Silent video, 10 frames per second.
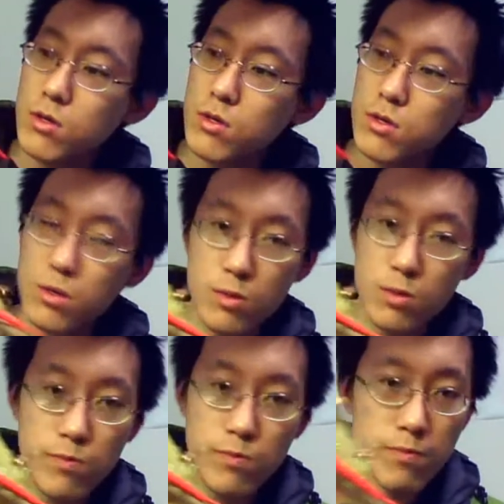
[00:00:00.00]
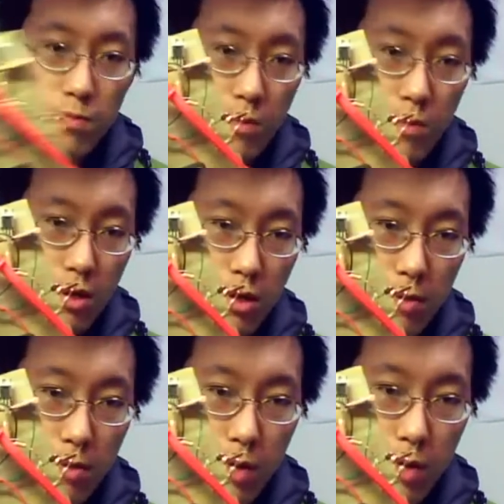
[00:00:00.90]
So
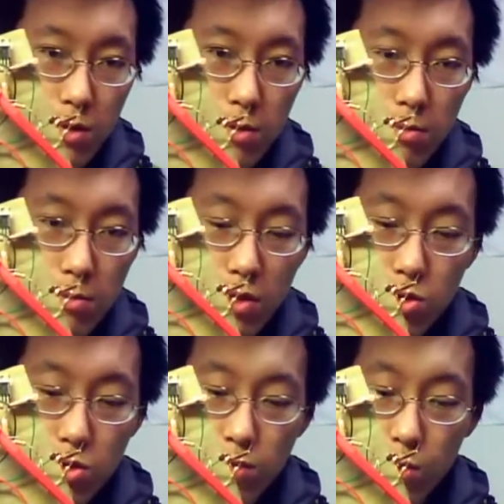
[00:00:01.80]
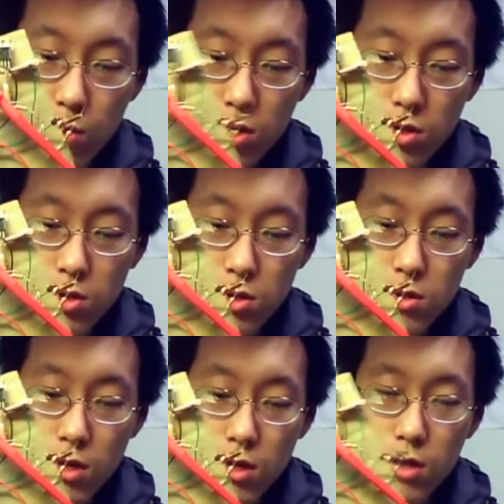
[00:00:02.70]
that would make sure the voltage
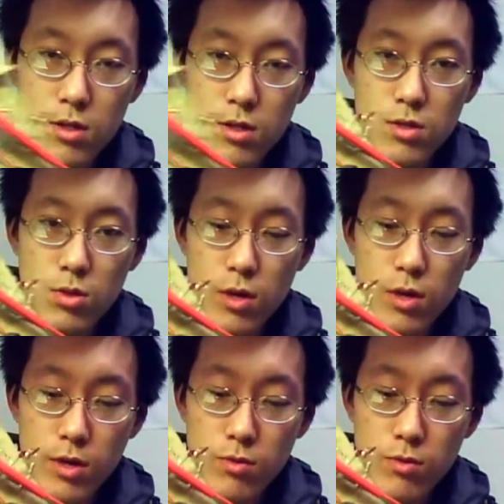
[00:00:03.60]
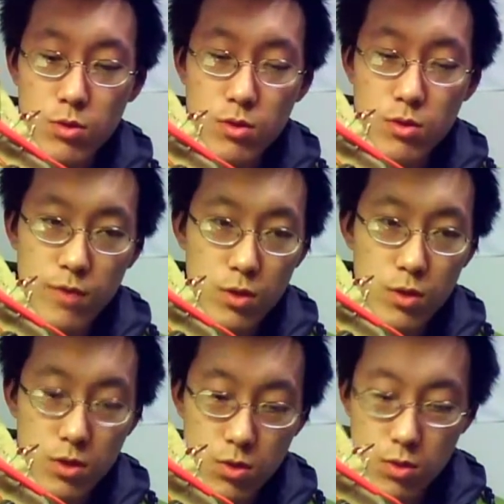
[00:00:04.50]
is constant, or I could reduce the
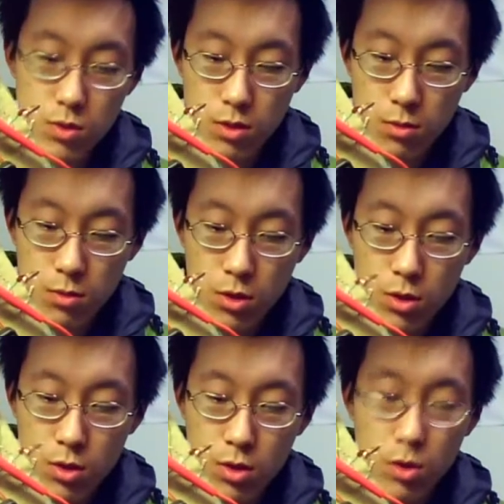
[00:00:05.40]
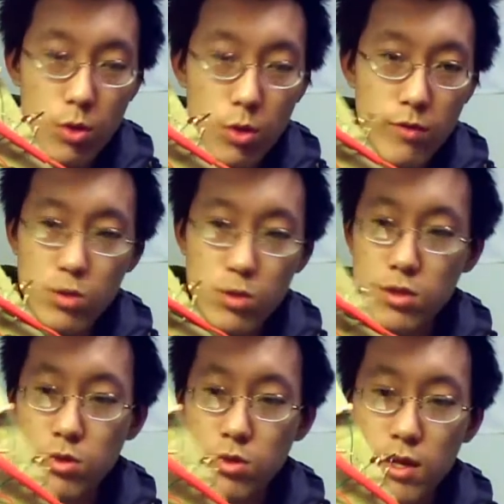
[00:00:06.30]
voltage to some a lower
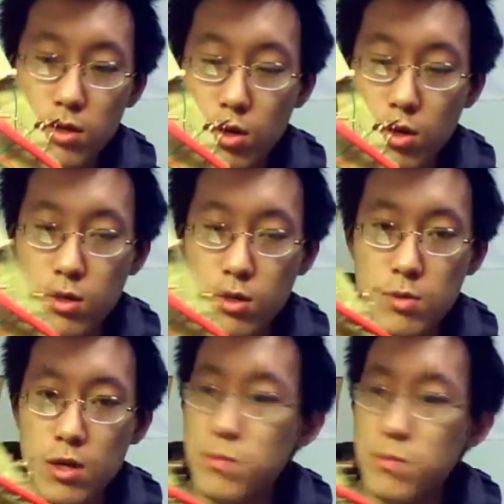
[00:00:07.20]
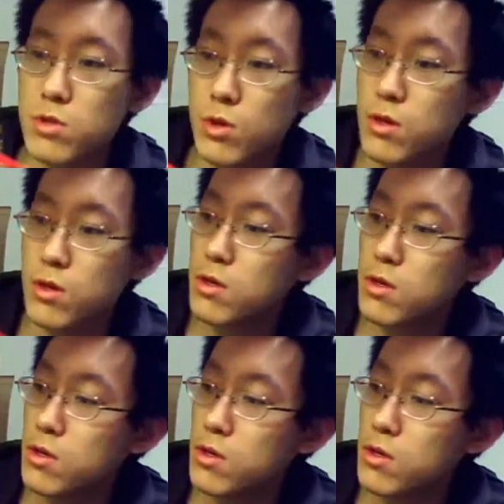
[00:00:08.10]
voltage so that the current becomes lower.